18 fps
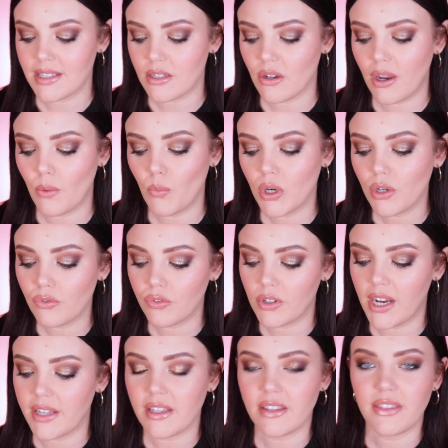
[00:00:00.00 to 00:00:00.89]
So I would have
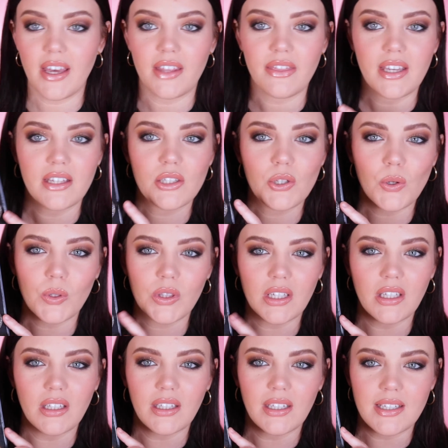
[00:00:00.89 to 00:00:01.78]
rather that they took
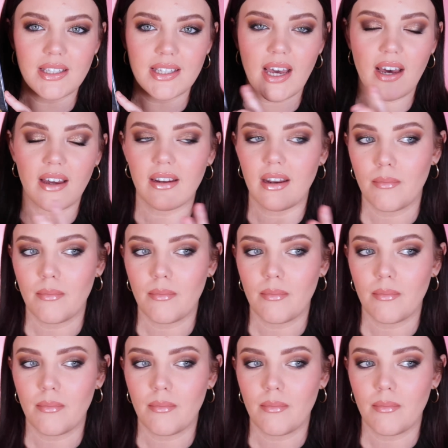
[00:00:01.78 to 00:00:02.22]
the glitters out